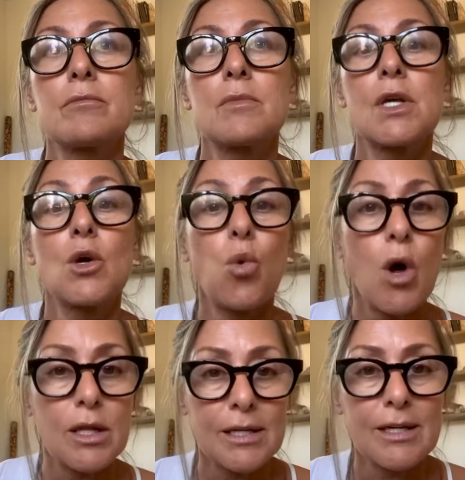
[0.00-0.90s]

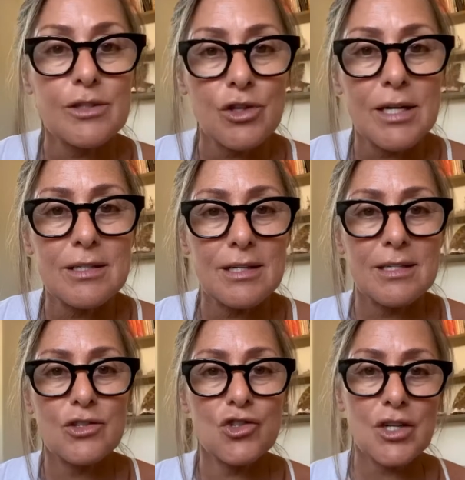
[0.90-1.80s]
equality and
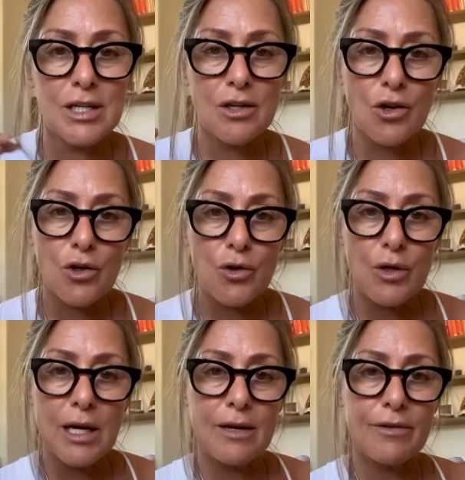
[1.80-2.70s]
justice. Her
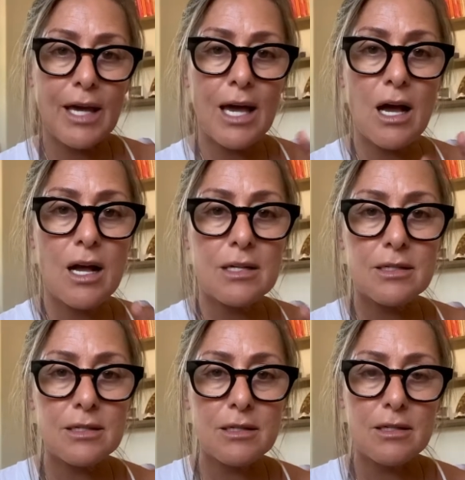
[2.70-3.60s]
creative
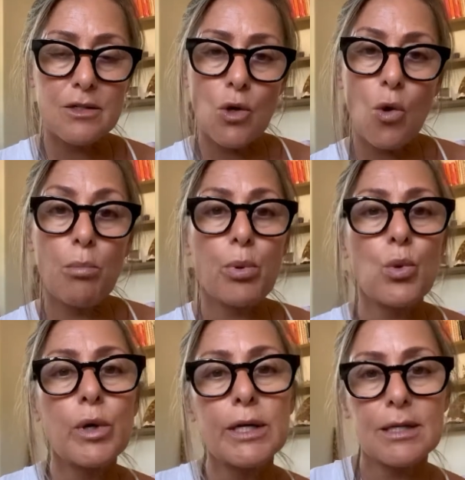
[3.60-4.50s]
chaos, its whole
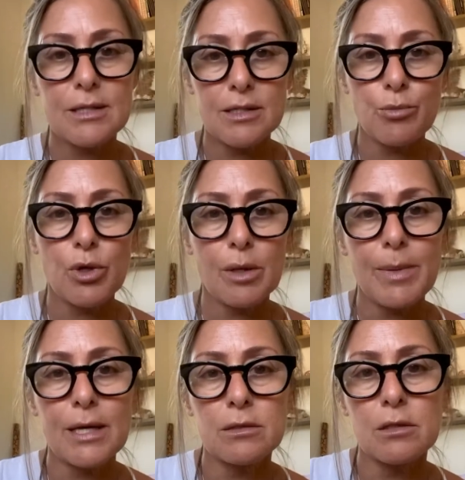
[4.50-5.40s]
point is to bring
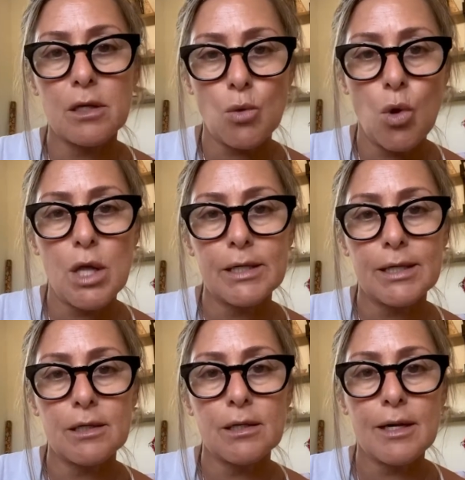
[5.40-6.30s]
about
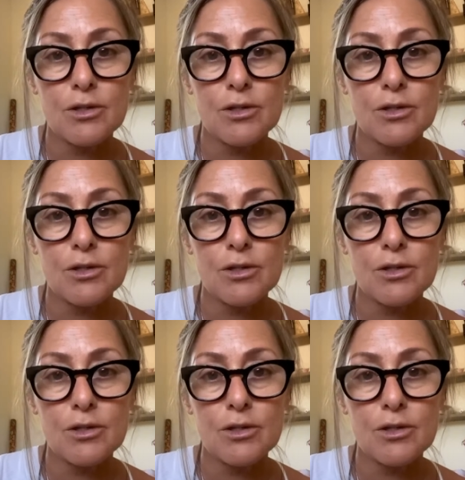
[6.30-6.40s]
equality and